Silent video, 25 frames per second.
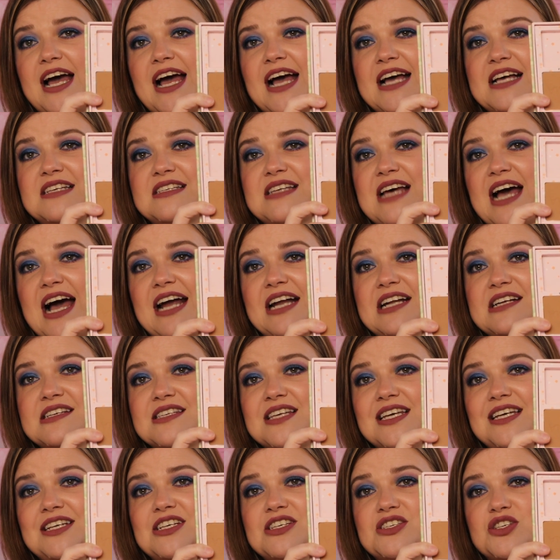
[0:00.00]
is
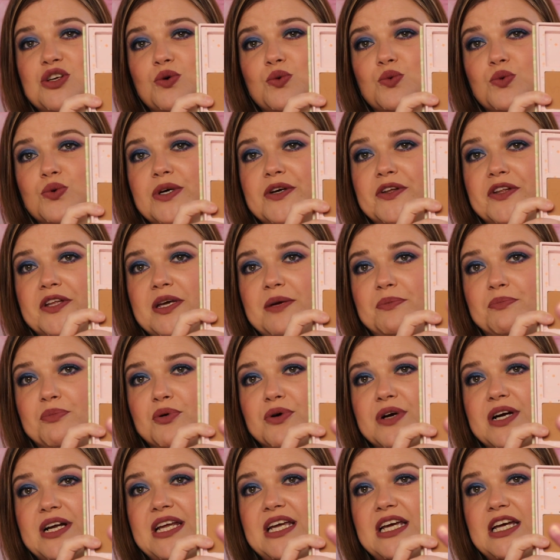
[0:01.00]
honestly just a really
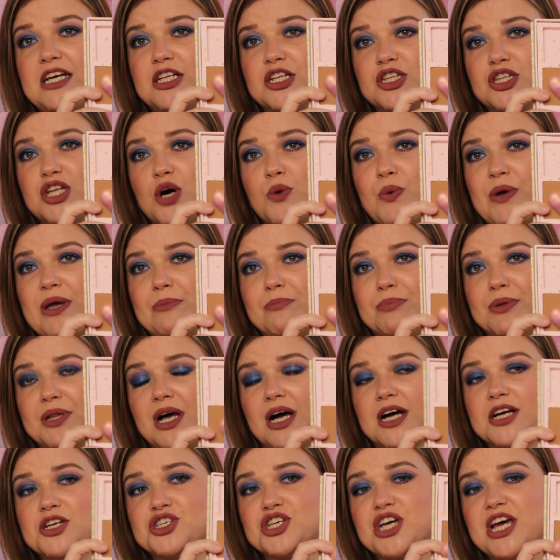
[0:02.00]
pretty glowy
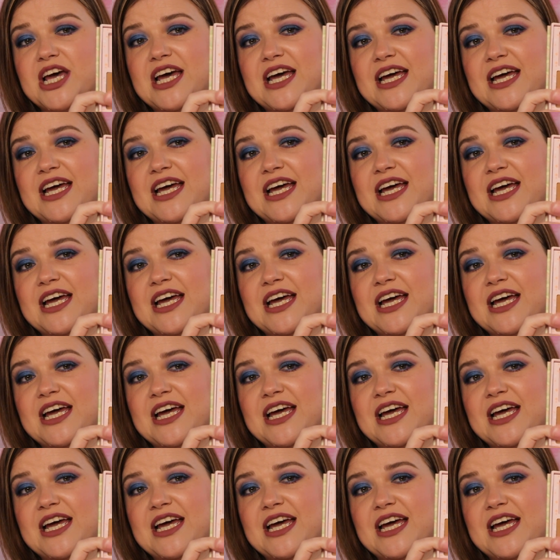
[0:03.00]
blush.